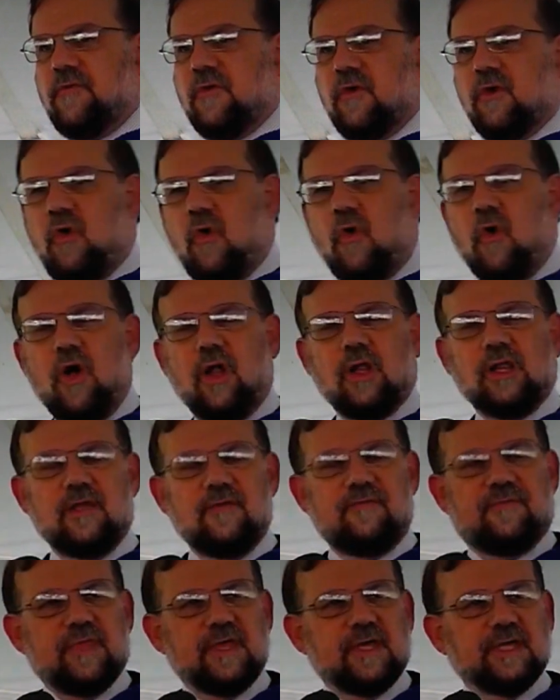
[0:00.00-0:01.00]
For all
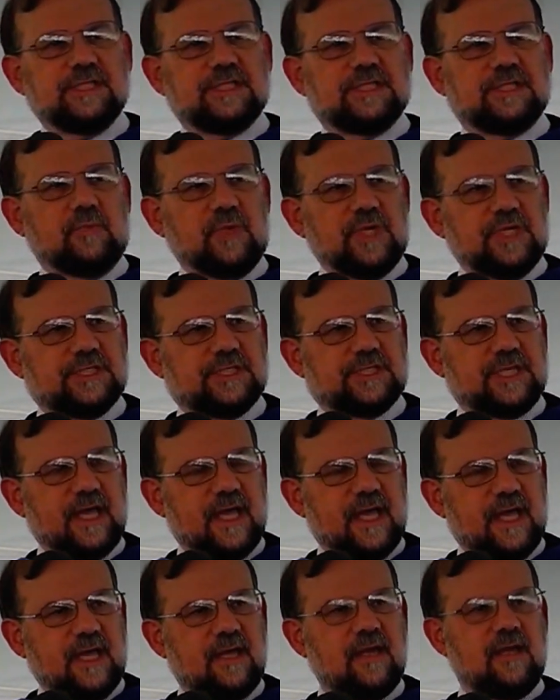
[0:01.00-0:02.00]
of this we
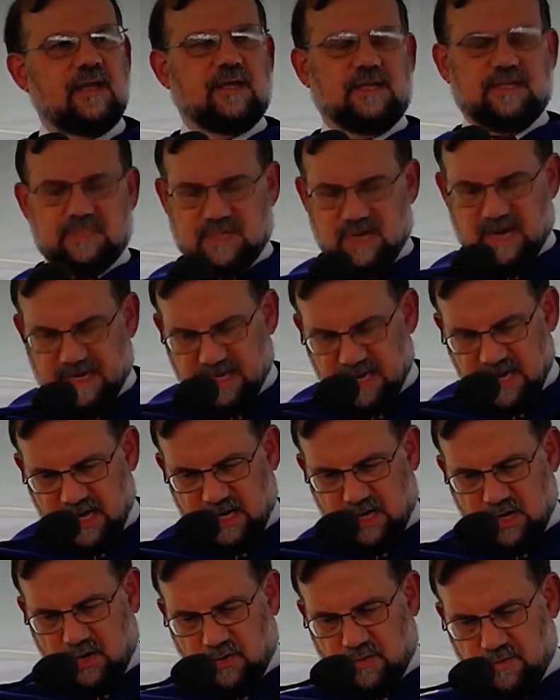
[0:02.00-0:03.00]
say,
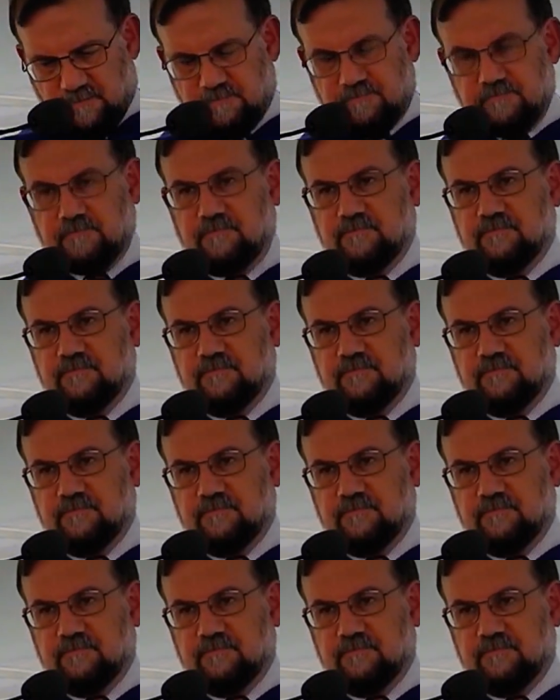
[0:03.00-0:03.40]
Dayenu.